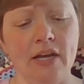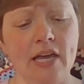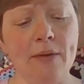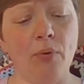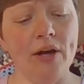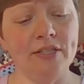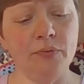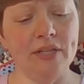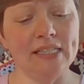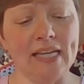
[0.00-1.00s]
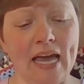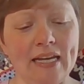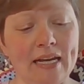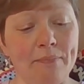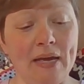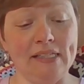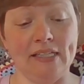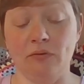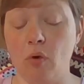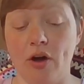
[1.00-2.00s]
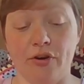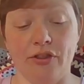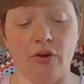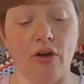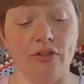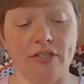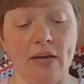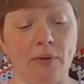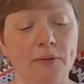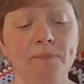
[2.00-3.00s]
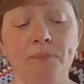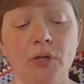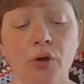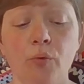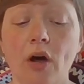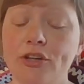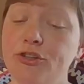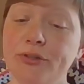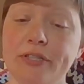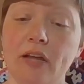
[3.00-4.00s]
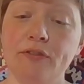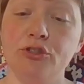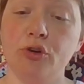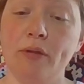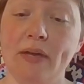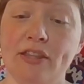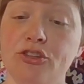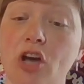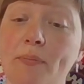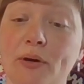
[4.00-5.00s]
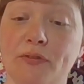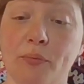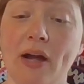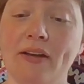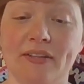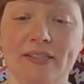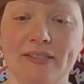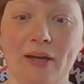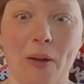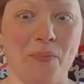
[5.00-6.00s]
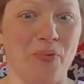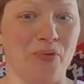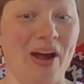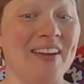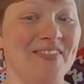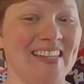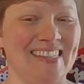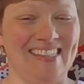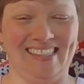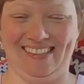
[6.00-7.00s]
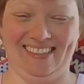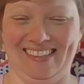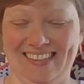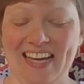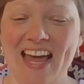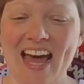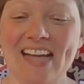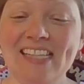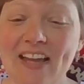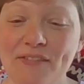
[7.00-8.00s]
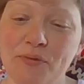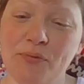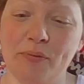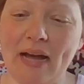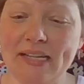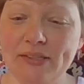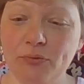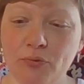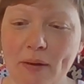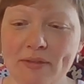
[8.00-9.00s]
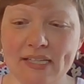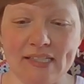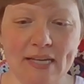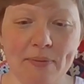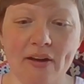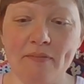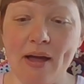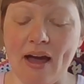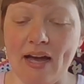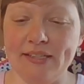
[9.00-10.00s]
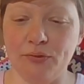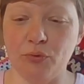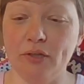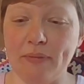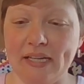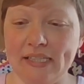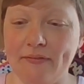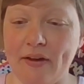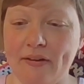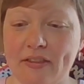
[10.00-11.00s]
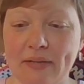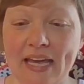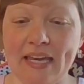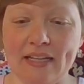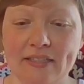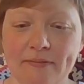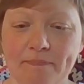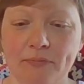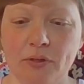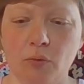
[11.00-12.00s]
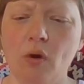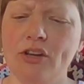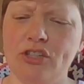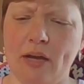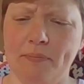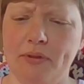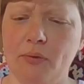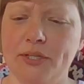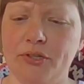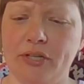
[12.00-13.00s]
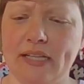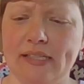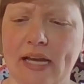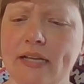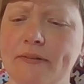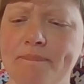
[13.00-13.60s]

He pointed with his cane at a basin of water on the table. "Wash yourself and join me in the chop house for breakfast." Breakfast. As he left the room, I rubbed the sleep out of my eyes and rolled myself out of the blanket. "Wash up," the wizard had said.